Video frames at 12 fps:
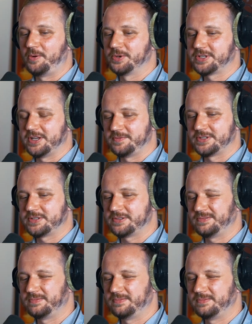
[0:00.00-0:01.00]
would give it
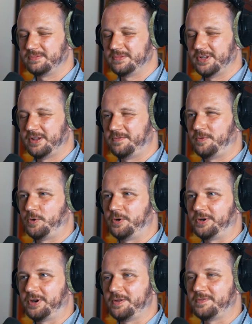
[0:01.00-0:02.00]
a
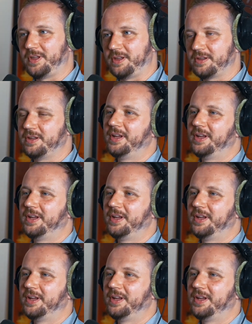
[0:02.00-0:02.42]
four. I think